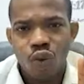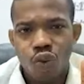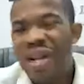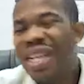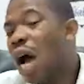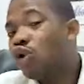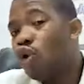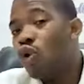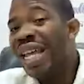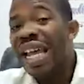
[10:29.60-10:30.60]
Without
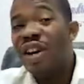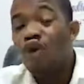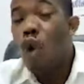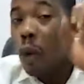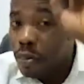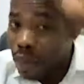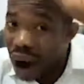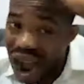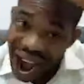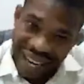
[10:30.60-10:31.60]
holiness, no
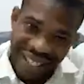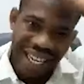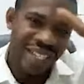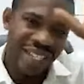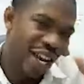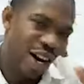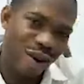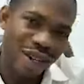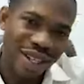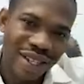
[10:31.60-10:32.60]
man shall see the Lord.
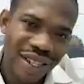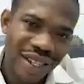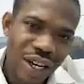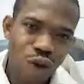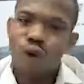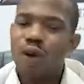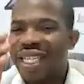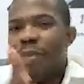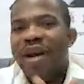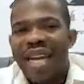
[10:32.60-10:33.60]
So don't
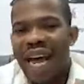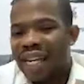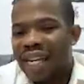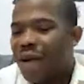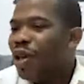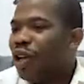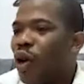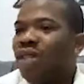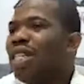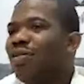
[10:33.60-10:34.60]
tell me that
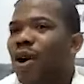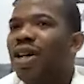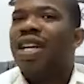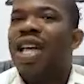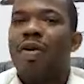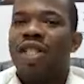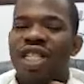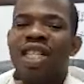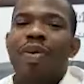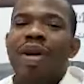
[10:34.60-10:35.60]
because he's born again, but
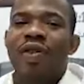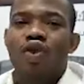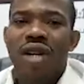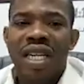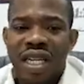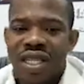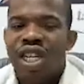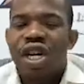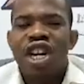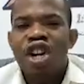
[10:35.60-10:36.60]
he didn't believe in holiness,
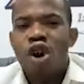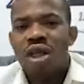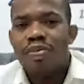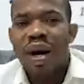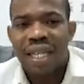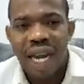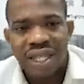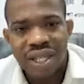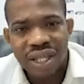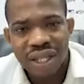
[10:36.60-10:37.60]
it doesn't matter.
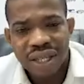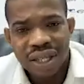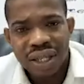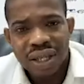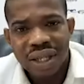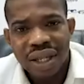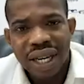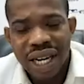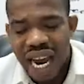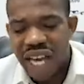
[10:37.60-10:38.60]

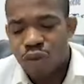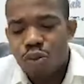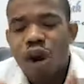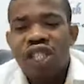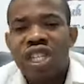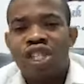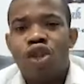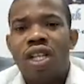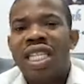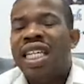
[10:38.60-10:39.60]
In as much as
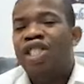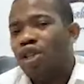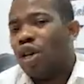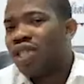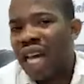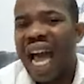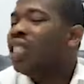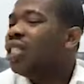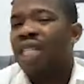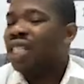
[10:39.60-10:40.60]
not in the Jesus
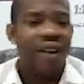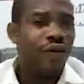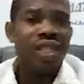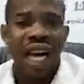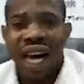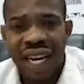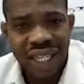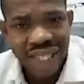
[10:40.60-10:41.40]
side, it's in the devil's side.